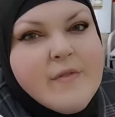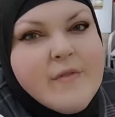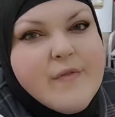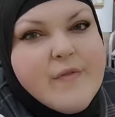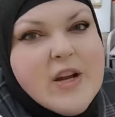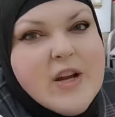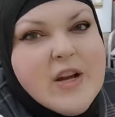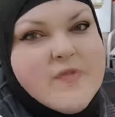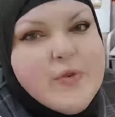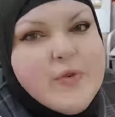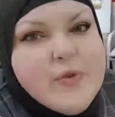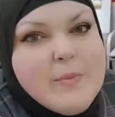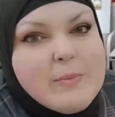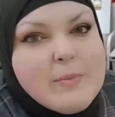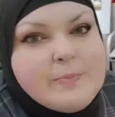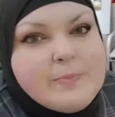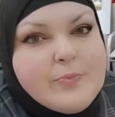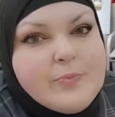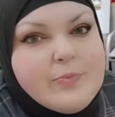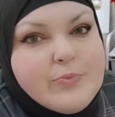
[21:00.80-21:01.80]
Fresh food.
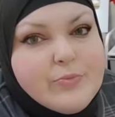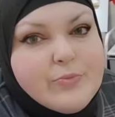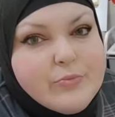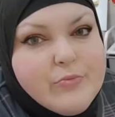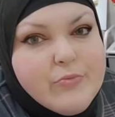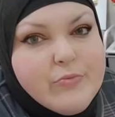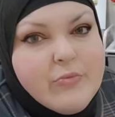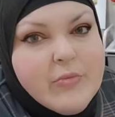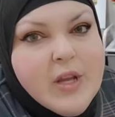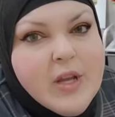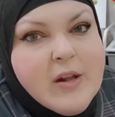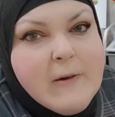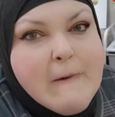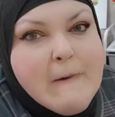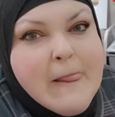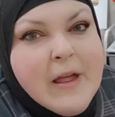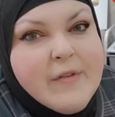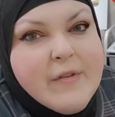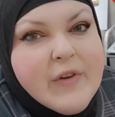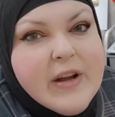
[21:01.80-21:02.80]

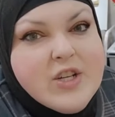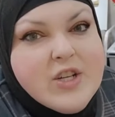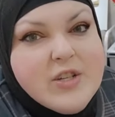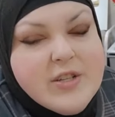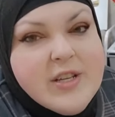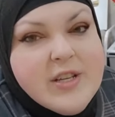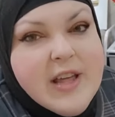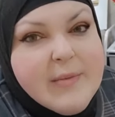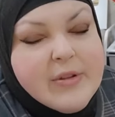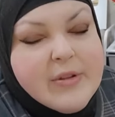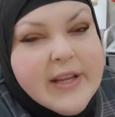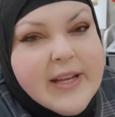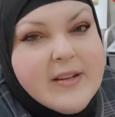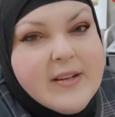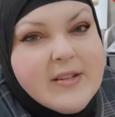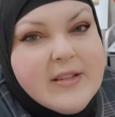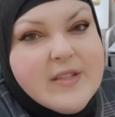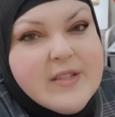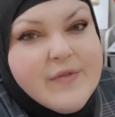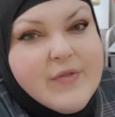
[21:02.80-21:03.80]
Fresh. See that
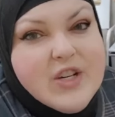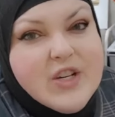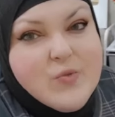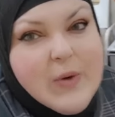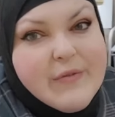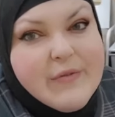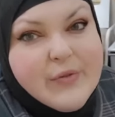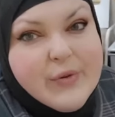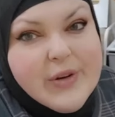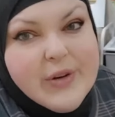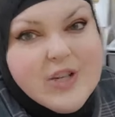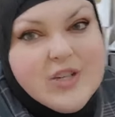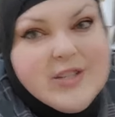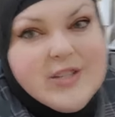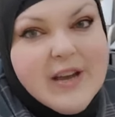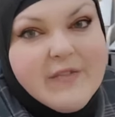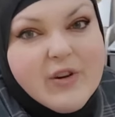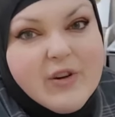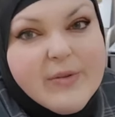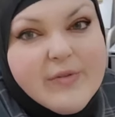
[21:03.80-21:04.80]
plate? That's fresh wet food I just
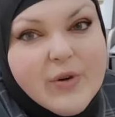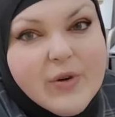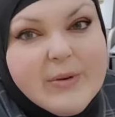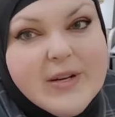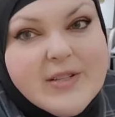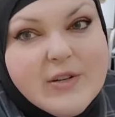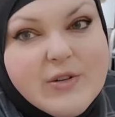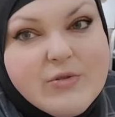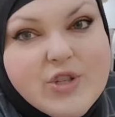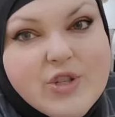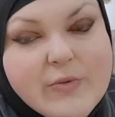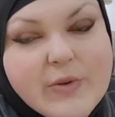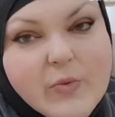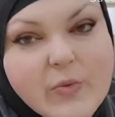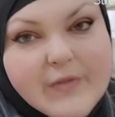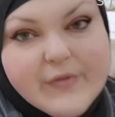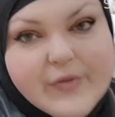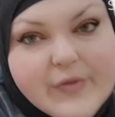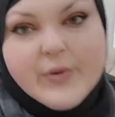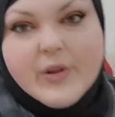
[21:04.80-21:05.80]
gave her before because I knew she would
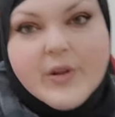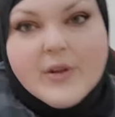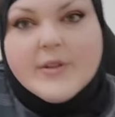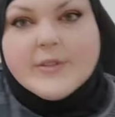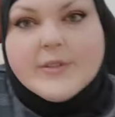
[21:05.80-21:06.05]
want food.